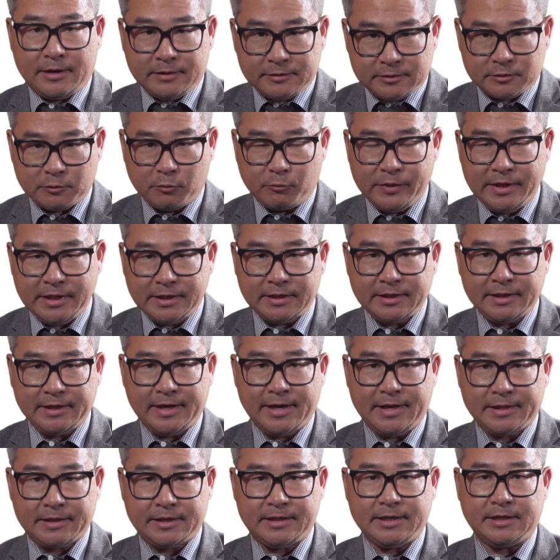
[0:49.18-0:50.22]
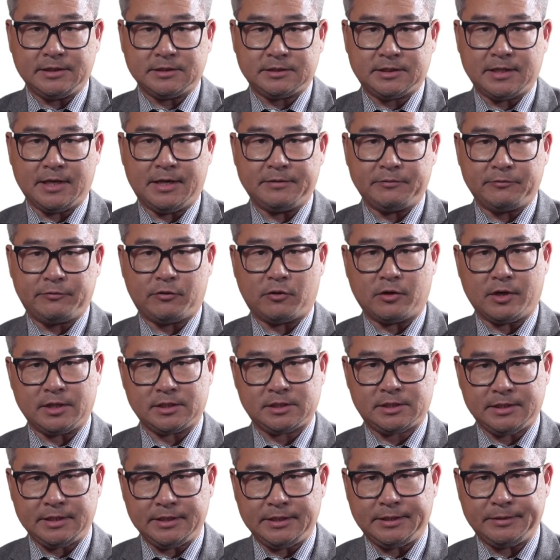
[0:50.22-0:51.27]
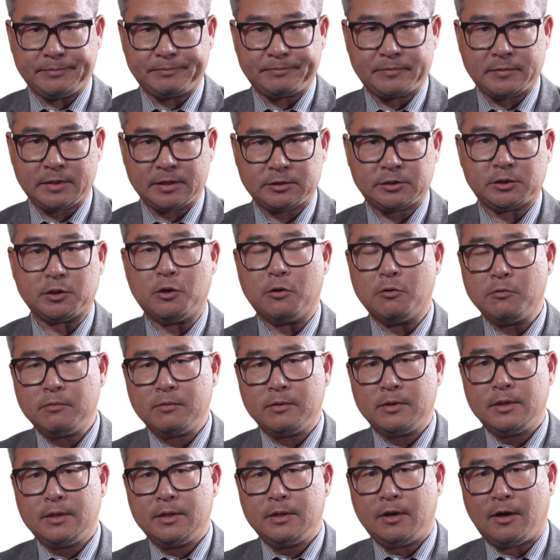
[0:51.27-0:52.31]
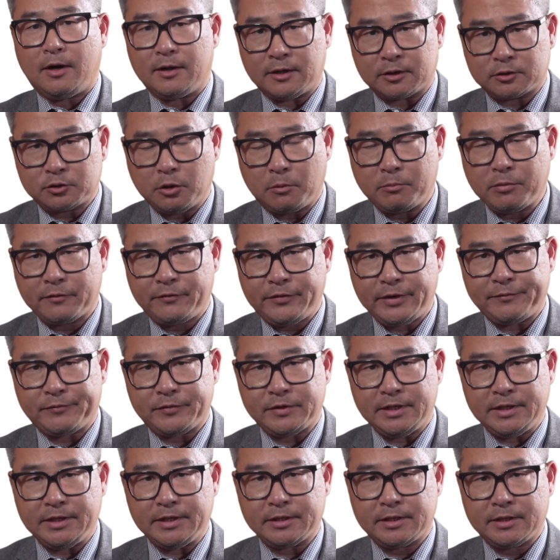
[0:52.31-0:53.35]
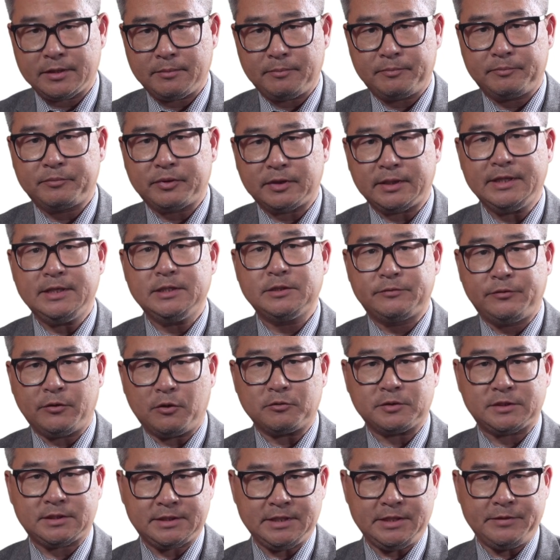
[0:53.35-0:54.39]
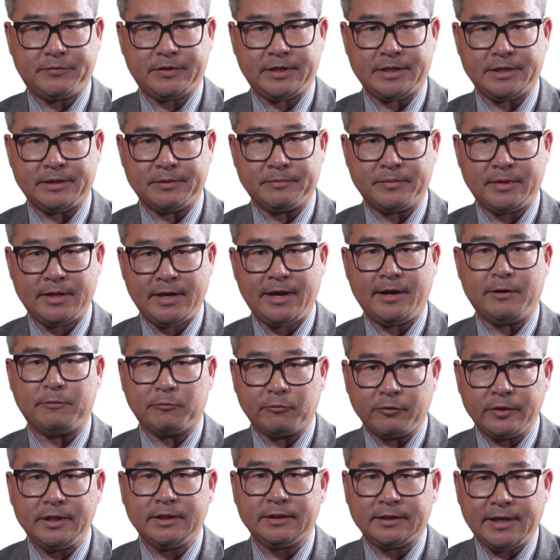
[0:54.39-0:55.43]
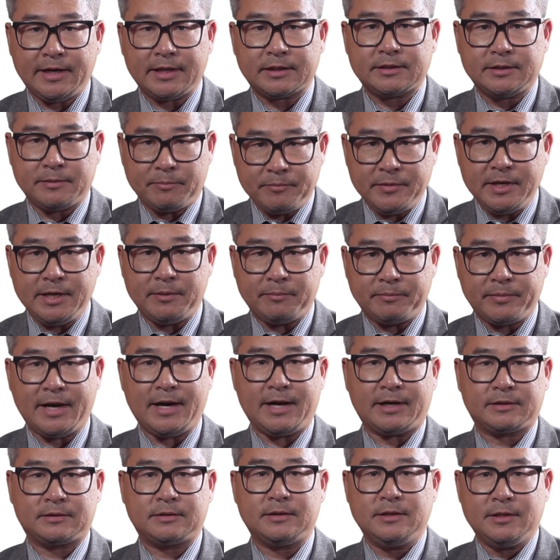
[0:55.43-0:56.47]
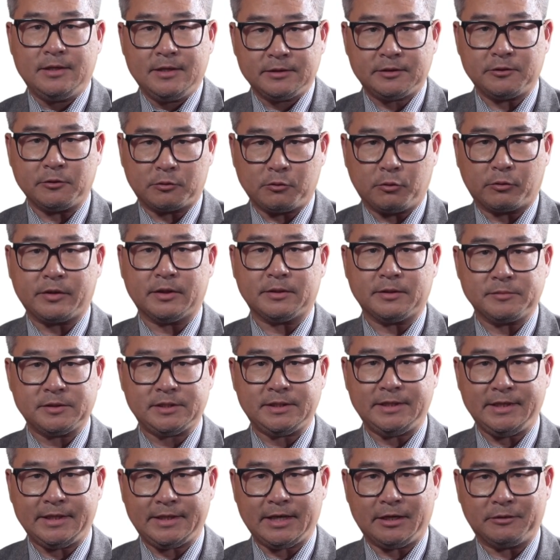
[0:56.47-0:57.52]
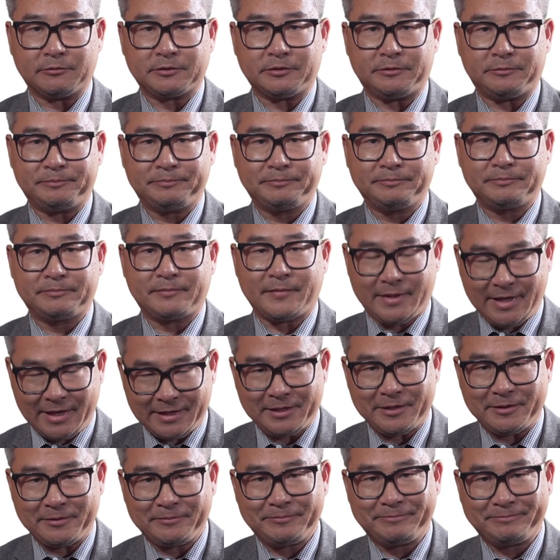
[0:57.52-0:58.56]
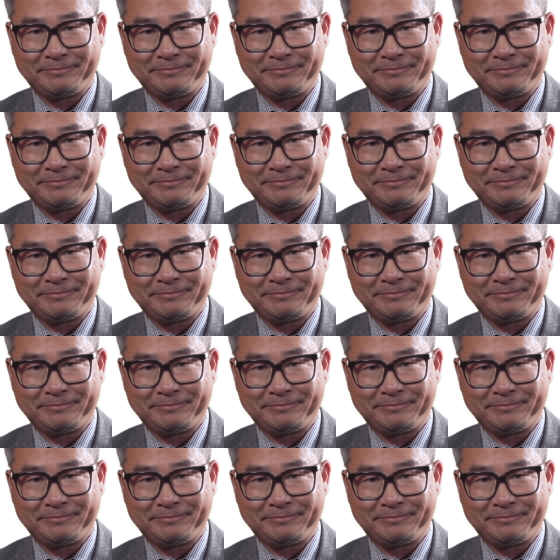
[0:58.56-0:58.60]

so we can get things done for our city. So on October 15th, please vote Steve Kim and re-elect me back to Coquitlam City Council. Thank you.